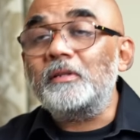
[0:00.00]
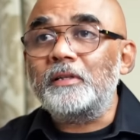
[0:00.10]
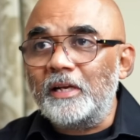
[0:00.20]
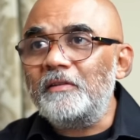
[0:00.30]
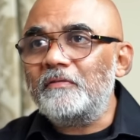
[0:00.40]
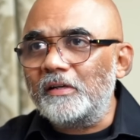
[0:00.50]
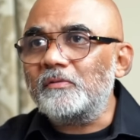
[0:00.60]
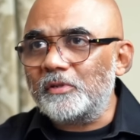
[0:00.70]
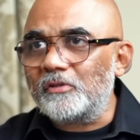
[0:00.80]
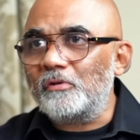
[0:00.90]
the delhi files
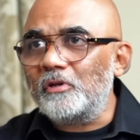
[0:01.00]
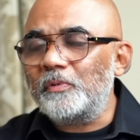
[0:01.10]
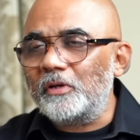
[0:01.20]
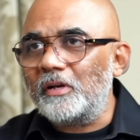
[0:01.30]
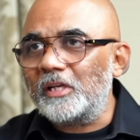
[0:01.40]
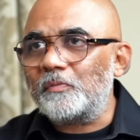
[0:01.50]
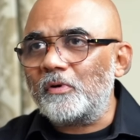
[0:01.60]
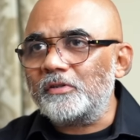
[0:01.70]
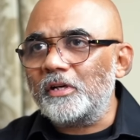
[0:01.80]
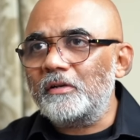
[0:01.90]
which is going to be our next
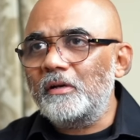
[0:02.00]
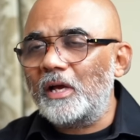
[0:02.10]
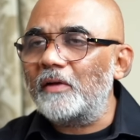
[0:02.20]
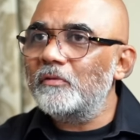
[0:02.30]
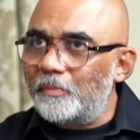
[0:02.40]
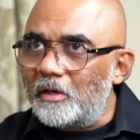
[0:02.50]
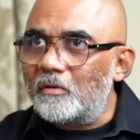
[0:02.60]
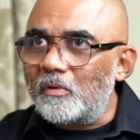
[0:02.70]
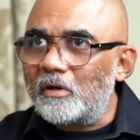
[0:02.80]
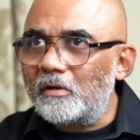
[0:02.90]
project have you
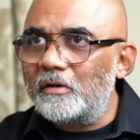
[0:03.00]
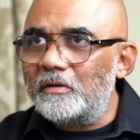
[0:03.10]
begun work on